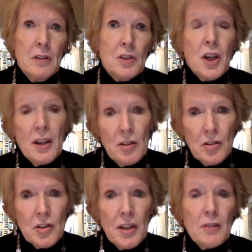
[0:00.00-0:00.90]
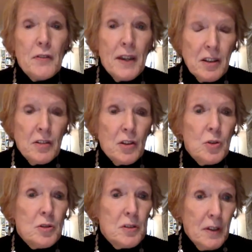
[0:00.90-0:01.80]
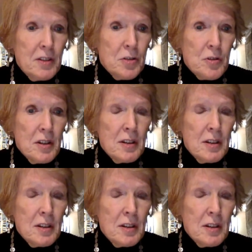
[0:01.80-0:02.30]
changed and affected the course of history.